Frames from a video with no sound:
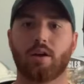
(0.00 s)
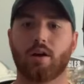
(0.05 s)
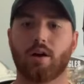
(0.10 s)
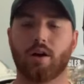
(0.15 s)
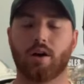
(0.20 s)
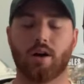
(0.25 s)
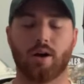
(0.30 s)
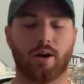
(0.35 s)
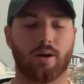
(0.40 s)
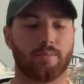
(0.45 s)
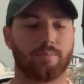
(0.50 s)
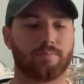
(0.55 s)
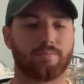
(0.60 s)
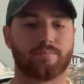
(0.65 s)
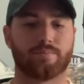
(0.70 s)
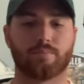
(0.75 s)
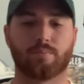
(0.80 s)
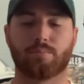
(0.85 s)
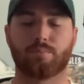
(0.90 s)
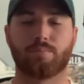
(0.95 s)

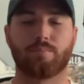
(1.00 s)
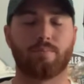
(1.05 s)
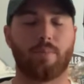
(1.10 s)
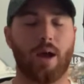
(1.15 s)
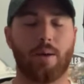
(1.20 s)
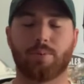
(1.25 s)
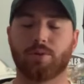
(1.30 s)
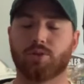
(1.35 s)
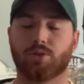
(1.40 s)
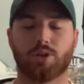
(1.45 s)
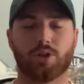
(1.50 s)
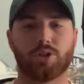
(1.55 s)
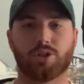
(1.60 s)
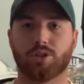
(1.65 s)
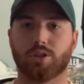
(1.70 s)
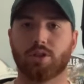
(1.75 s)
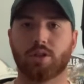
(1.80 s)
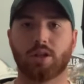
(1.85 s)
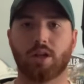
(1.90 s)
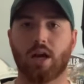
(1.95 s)
Matt
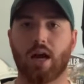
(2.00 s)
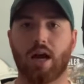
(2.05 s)
Patricia.